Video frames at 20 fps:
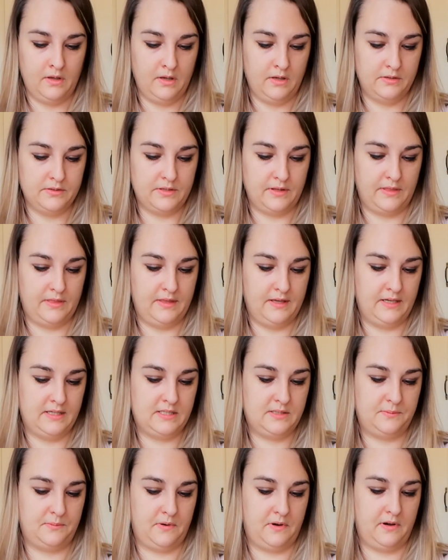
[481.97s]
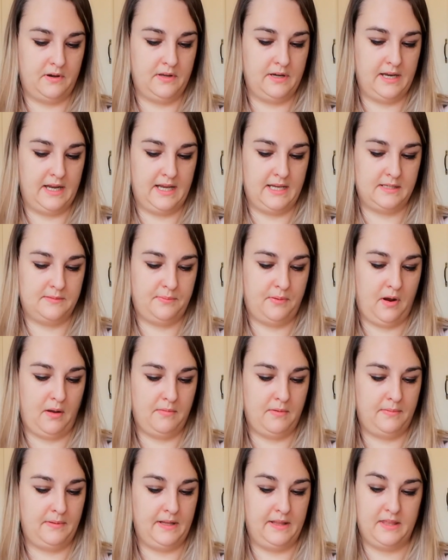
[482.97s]
So this one is
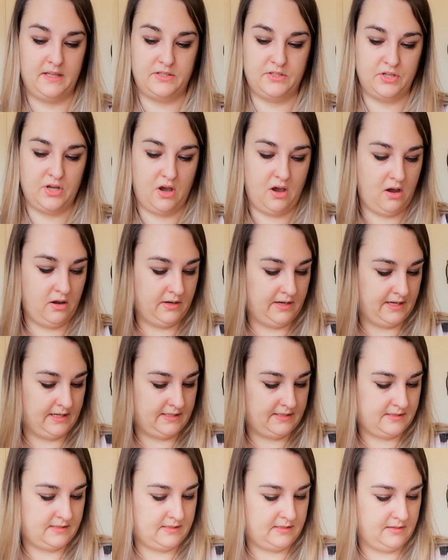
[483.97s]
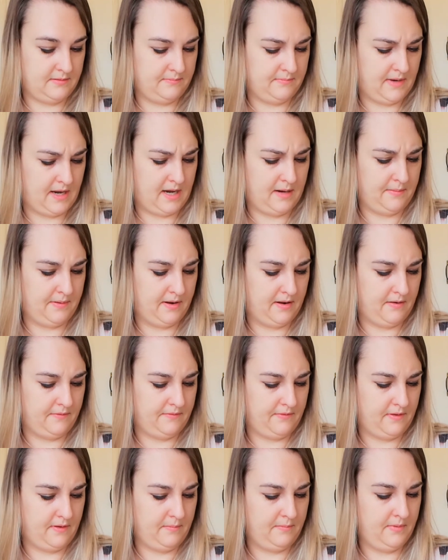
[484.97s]
probably the darkest maybe of
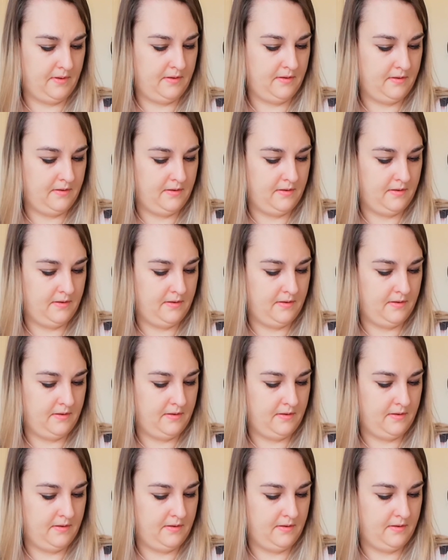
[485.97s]
them,